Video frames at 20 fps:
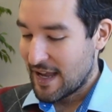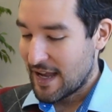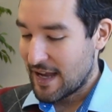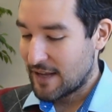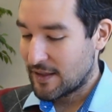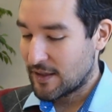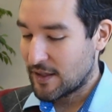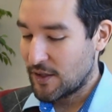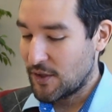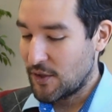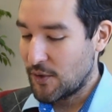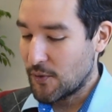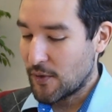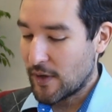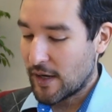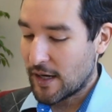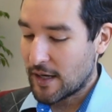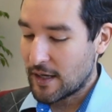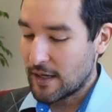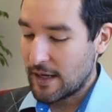and you
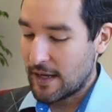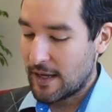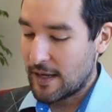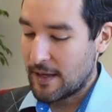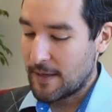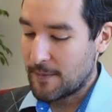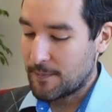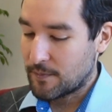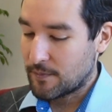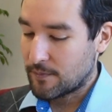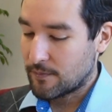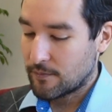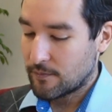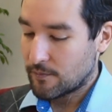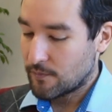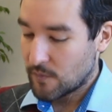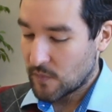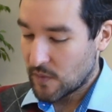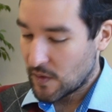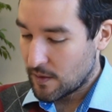are um,
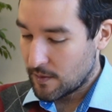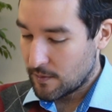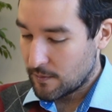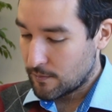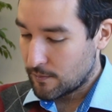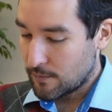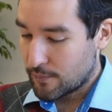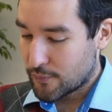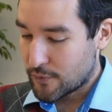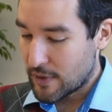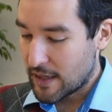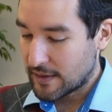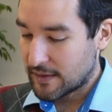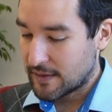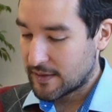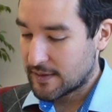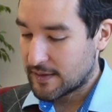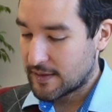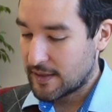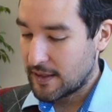
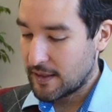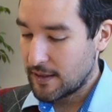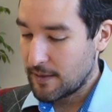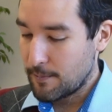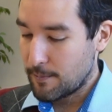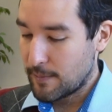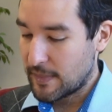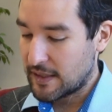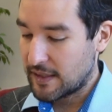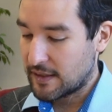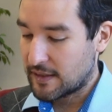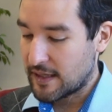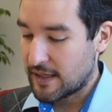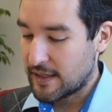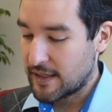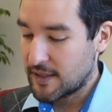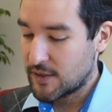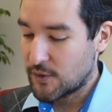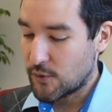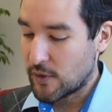practicing
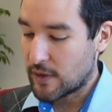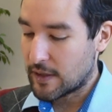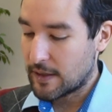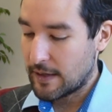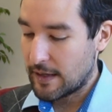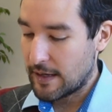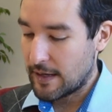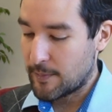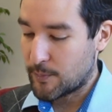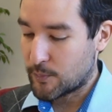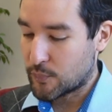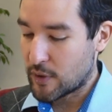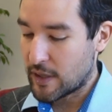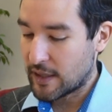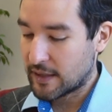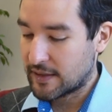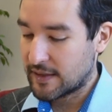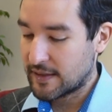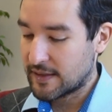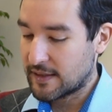meditalis, you are uh,
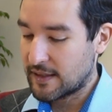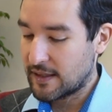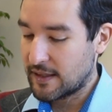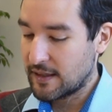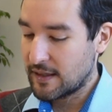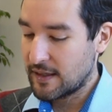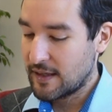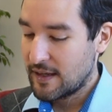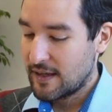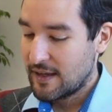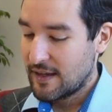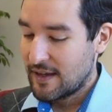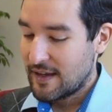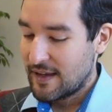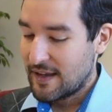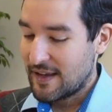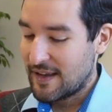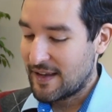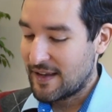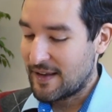practicing
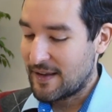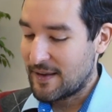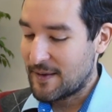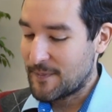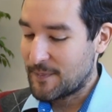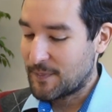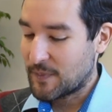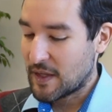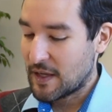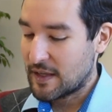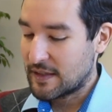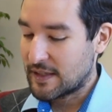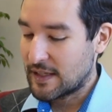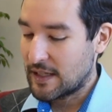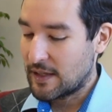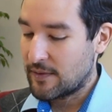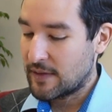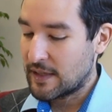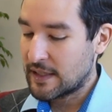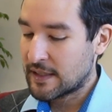um,
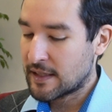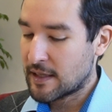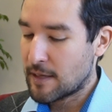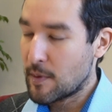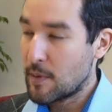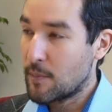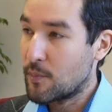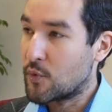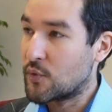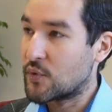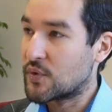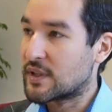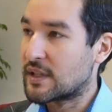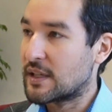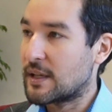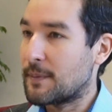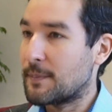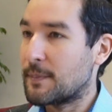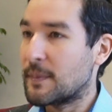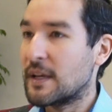silvestrem
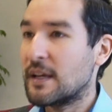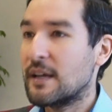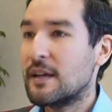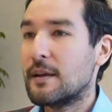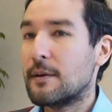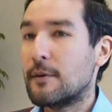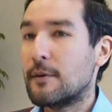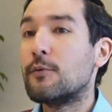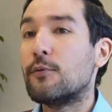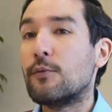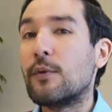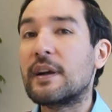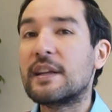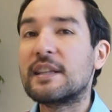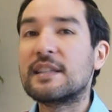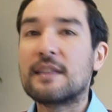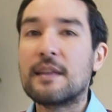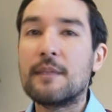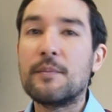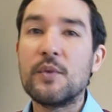musam. What
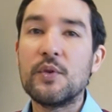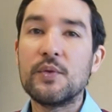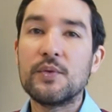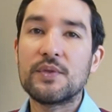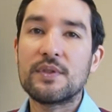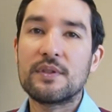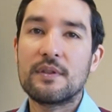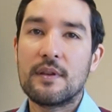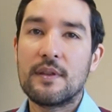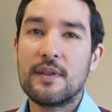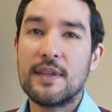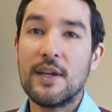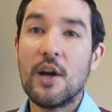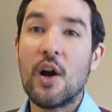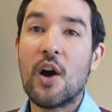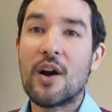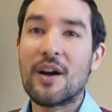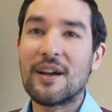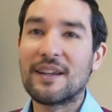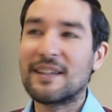is the muse? The
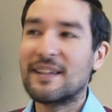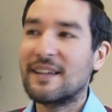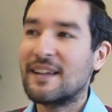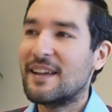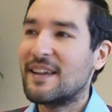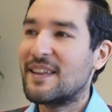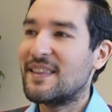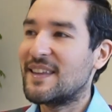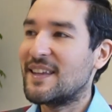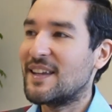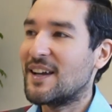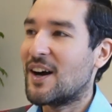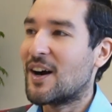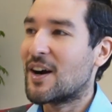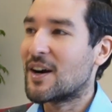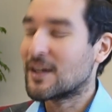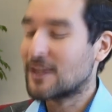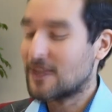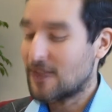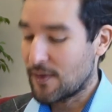art, the
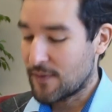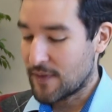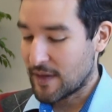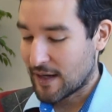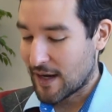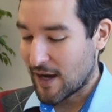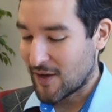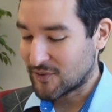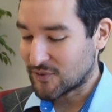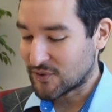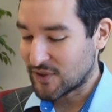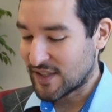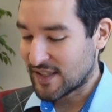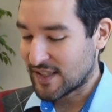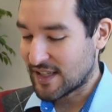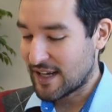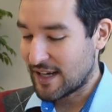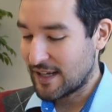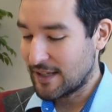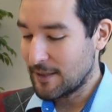art of the
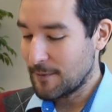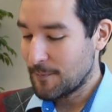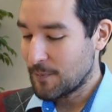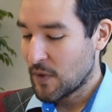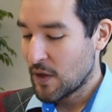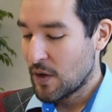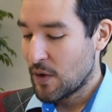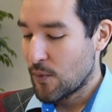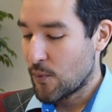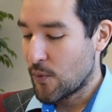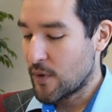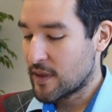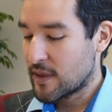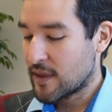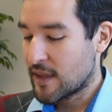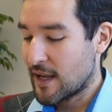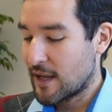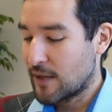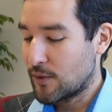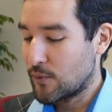countryside
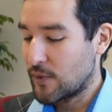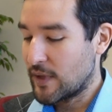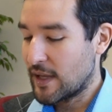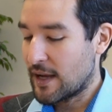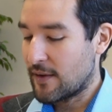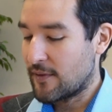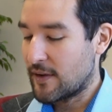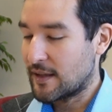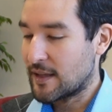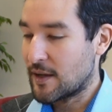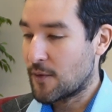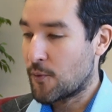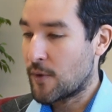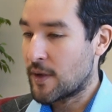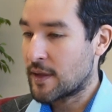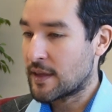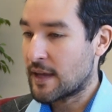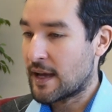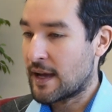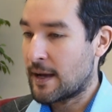with tenui avena,
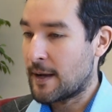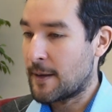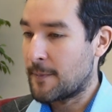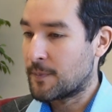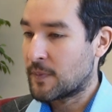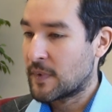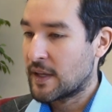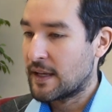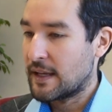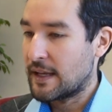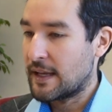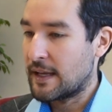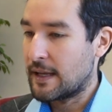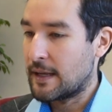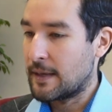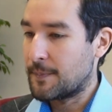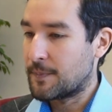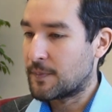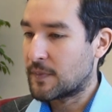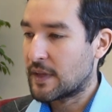with a um,
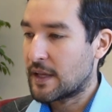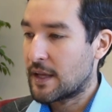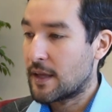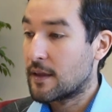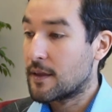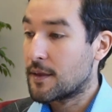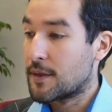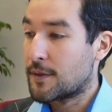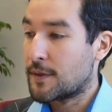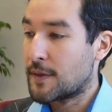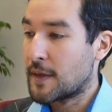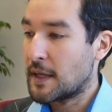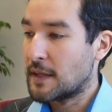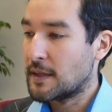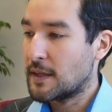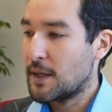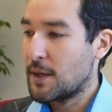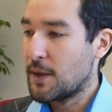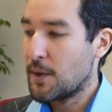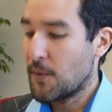um,
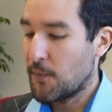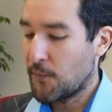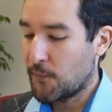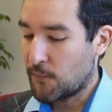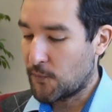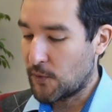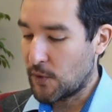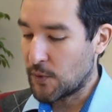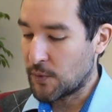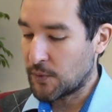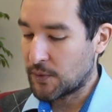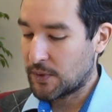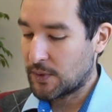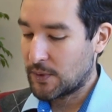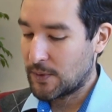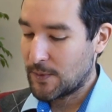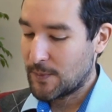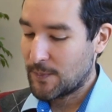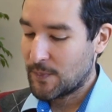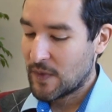thin flute.